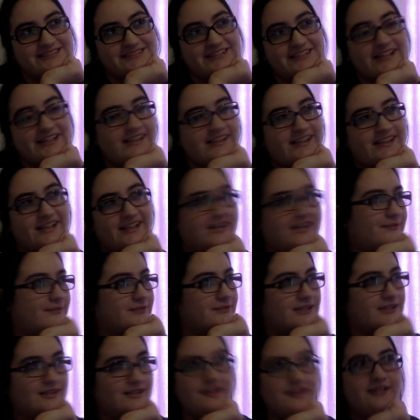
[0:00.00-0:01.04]
I think
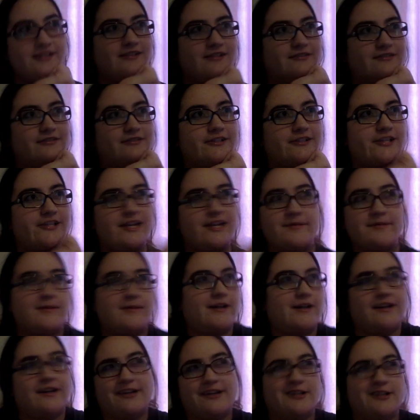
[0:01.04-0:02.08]
I'm in love, Jay
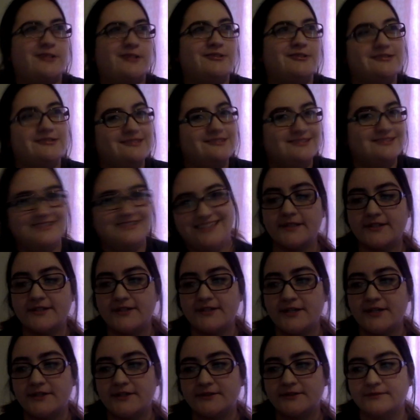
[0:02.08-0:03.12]
Park who?
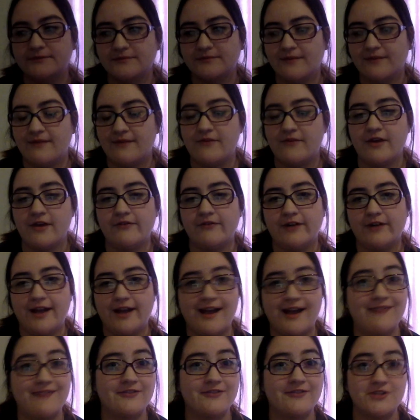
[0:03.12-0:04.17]
So if you ever
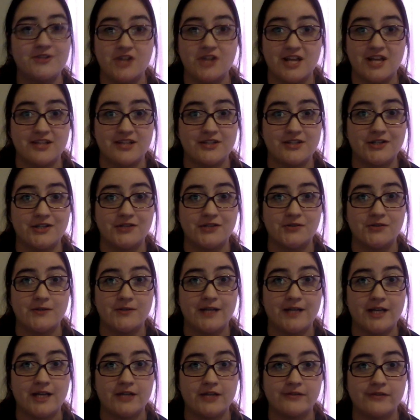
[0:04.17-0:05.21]
have the chance to go to an
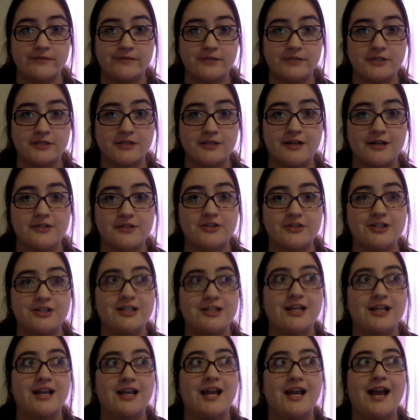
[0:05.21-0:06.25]
AOMG concert,
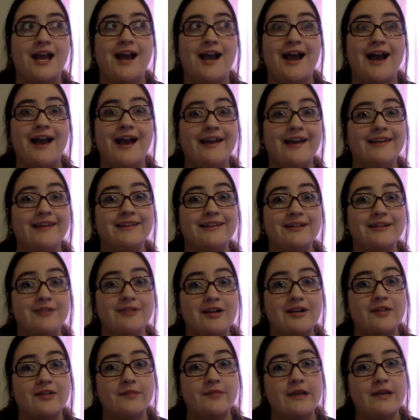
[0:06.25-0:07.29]
highly
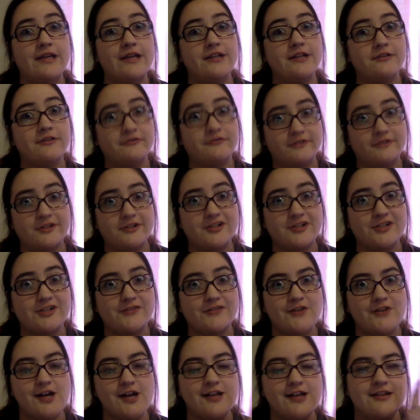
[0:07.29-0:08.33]
recommend, first of
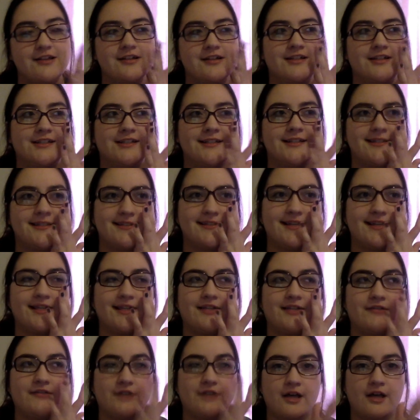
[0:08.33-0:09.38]
all. Second
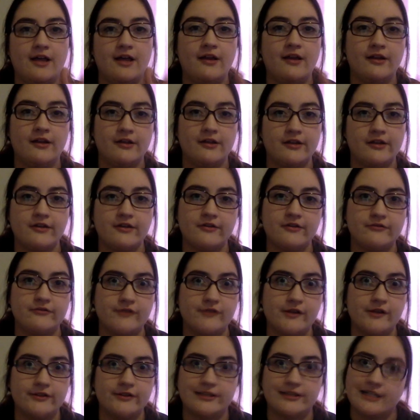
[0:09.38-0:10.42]
of all, you'll
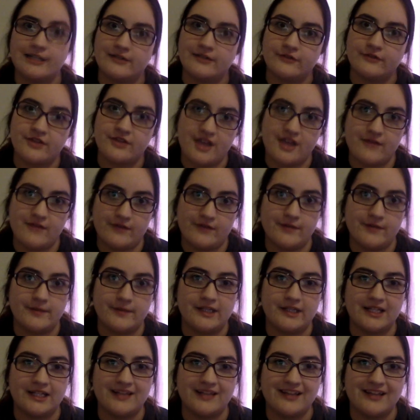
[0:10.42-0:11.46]
fall in love with
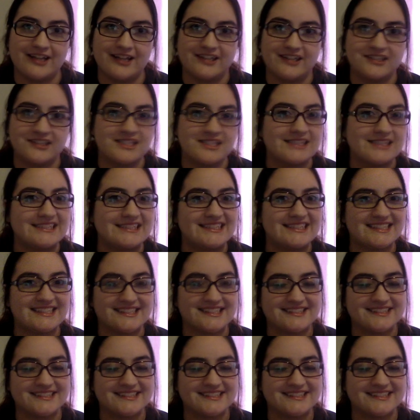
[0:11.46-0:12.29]
everybody there. So